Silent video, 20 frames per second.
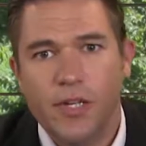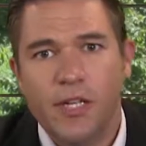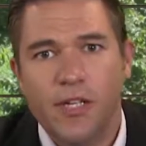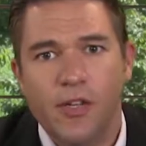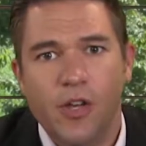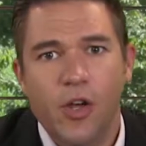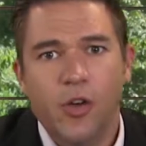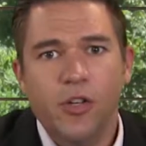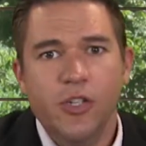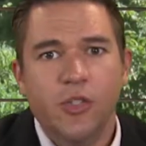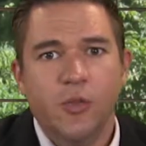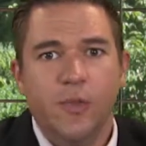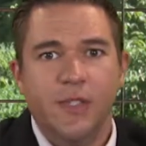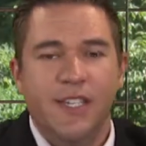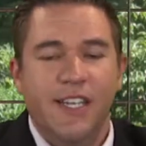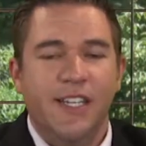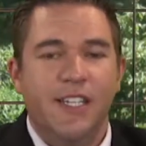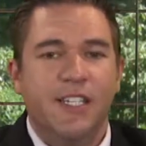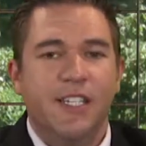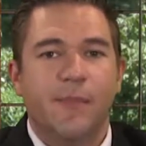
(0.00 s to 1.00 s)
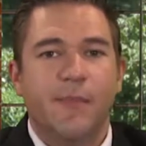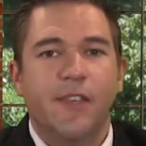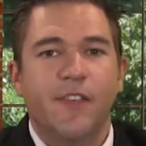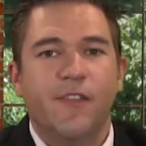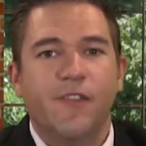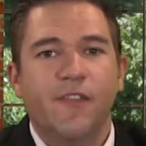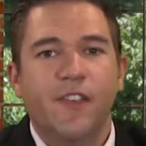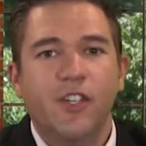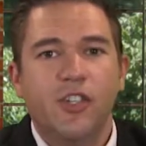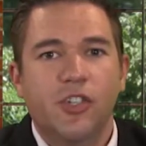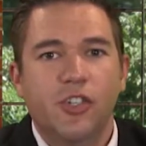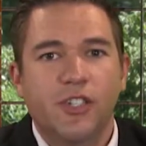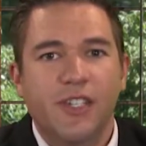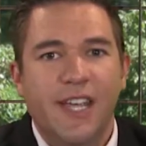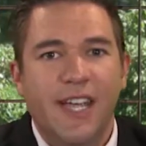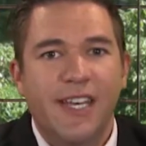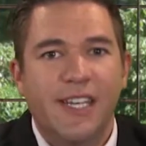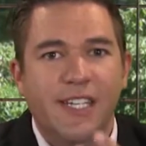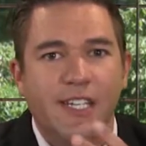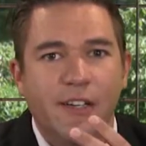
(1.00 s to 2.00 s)
he noticed was that some of the finches
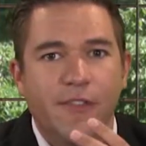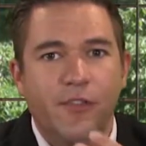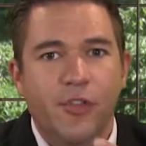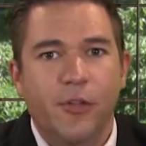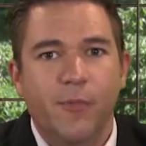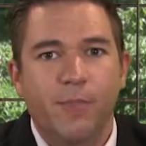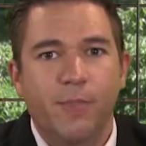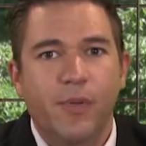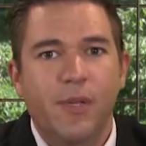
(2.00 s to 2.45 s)
had different